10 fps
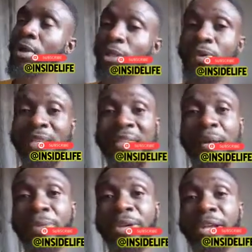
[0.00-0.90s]
Although I say
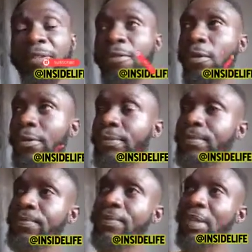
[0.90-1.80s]
happen again for
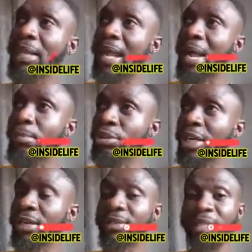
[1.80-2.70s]

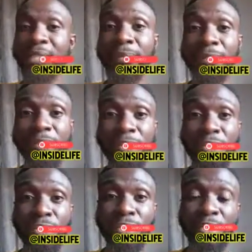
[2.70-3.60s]
Abuja, they say
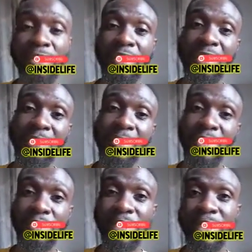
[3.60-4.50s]
stone the
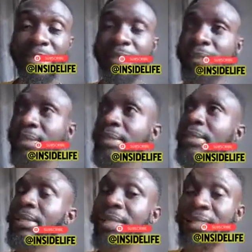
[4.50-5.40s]
man to death,
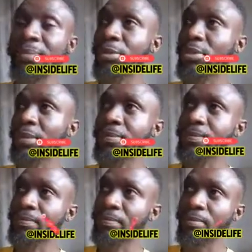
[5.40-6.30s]
they say burn out.
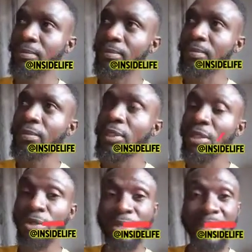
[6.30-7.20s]

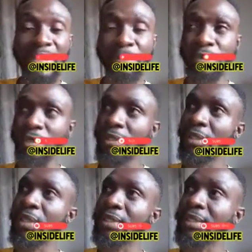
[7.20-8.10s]
Nothing happened.
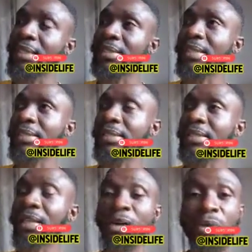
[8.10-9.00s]
Nah,
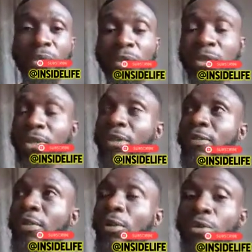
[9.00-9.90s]
over
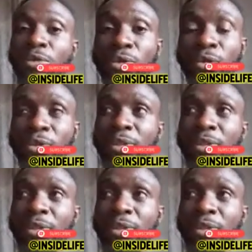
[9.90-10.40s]
for Ondo.